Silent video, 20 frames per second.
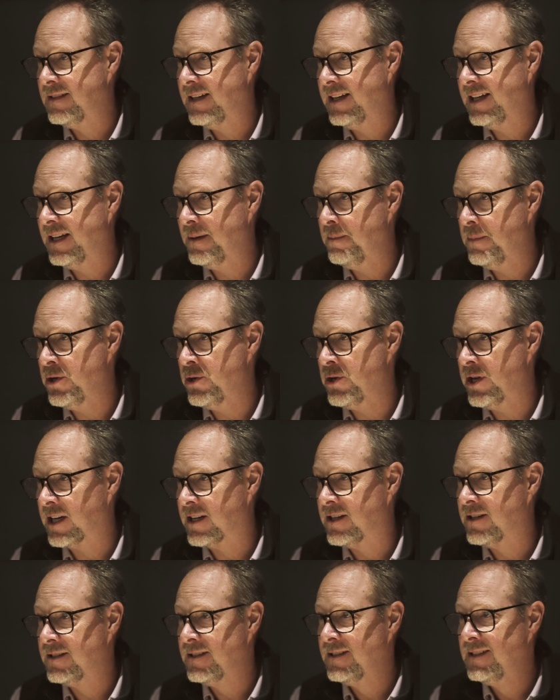in Munich
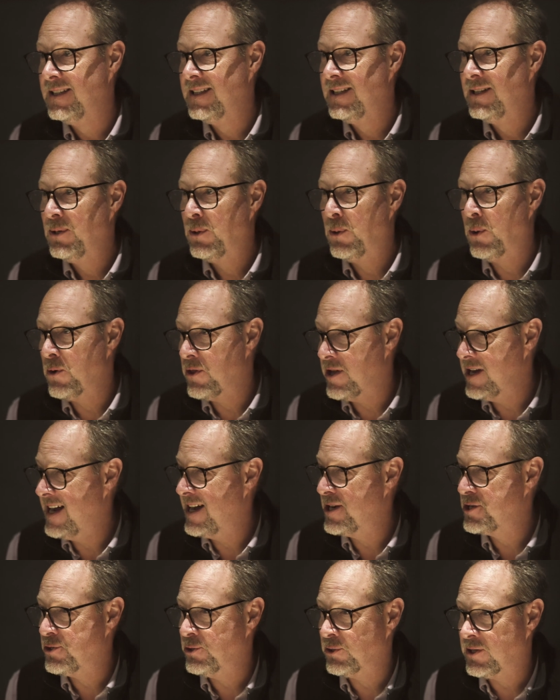or the
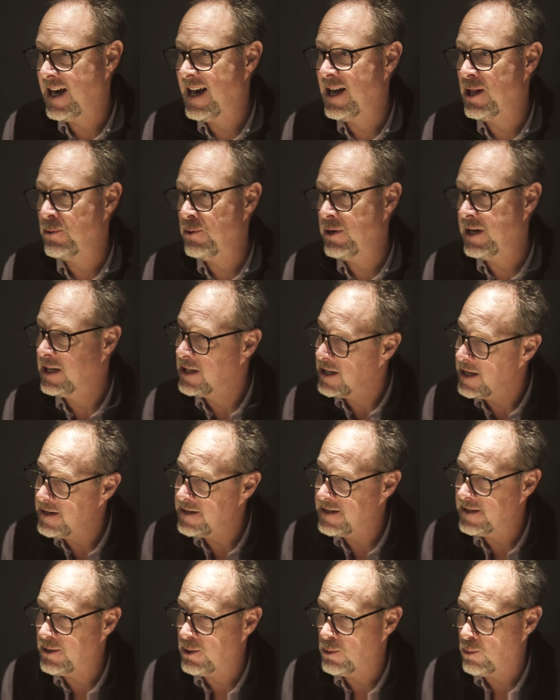National Gallery in
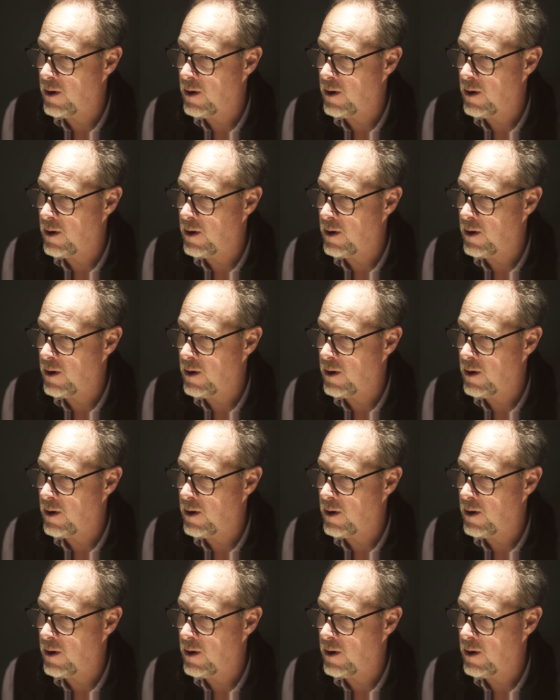London or